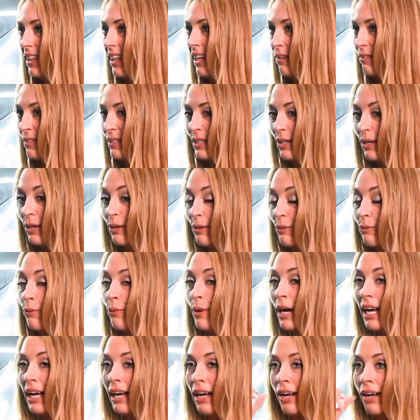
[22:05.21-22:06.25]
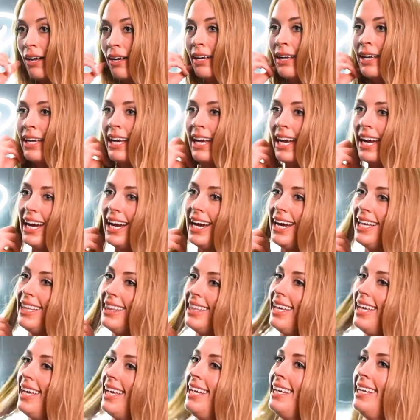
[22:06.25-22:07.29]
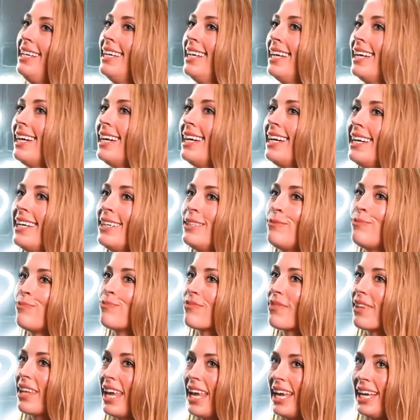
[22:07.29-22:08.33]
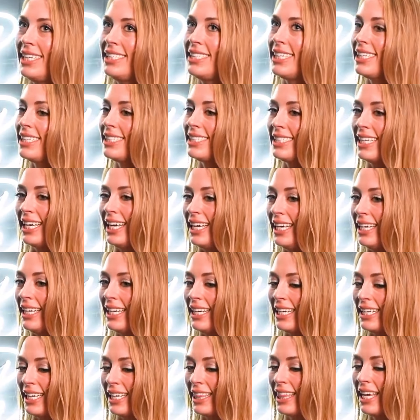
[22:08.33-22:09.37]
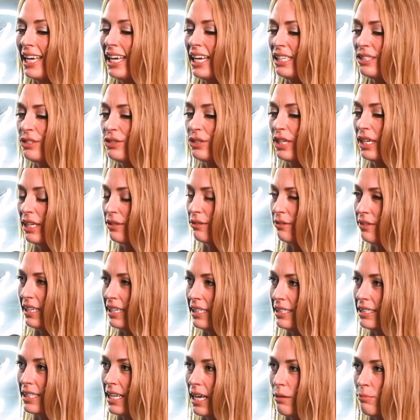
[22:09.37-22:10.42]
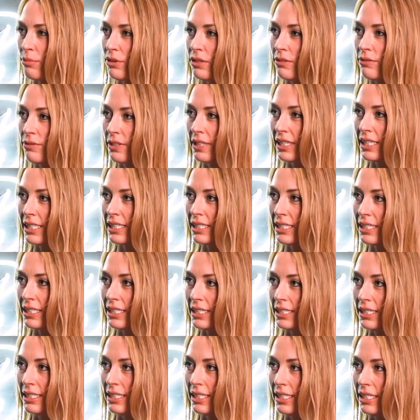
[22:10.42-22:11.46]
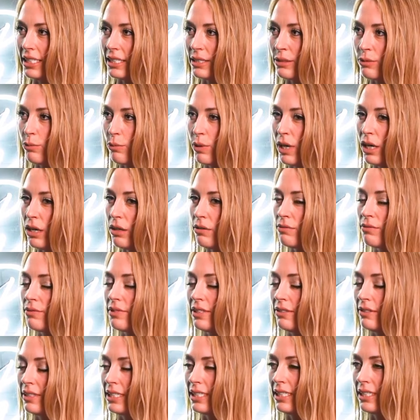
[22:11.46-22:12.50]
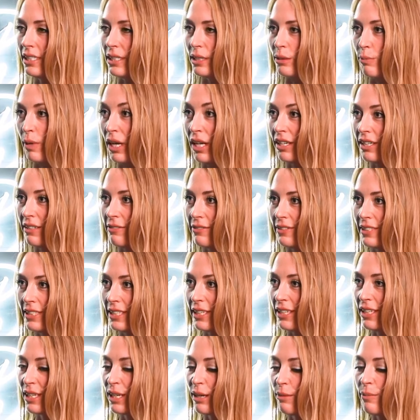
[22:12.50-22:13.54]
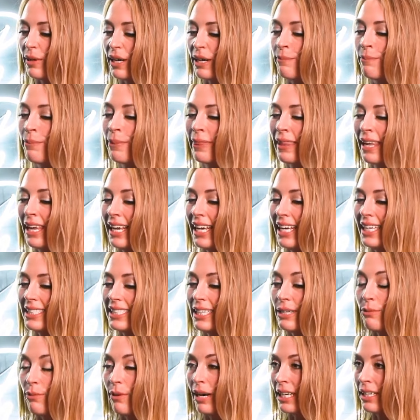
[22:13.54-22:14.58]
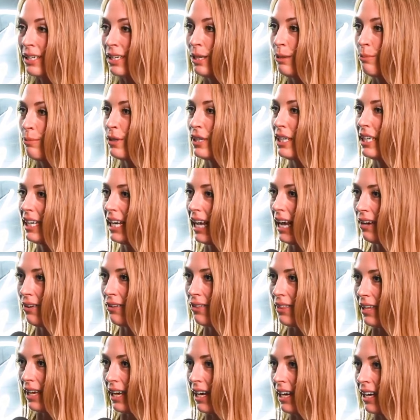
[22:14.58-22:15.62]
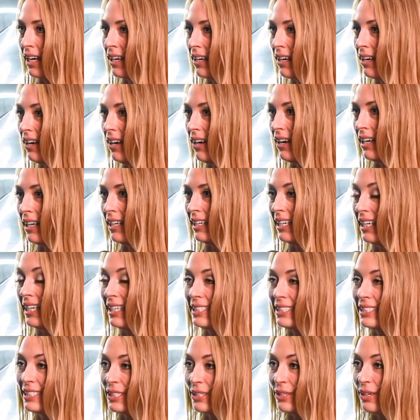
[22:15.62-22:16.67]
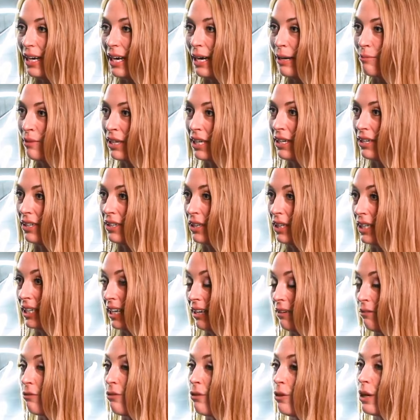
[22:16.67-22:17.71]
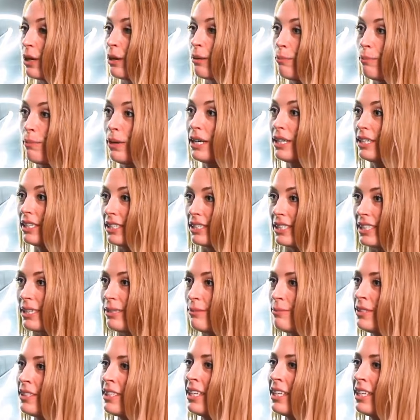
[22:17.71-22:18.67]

was going well. And then AJ said, and I think I was trying to raise capital for this deal as well. It was still a smaller facility, but he said, Why don't you put it out there on Instagram that you're looking for partnerships?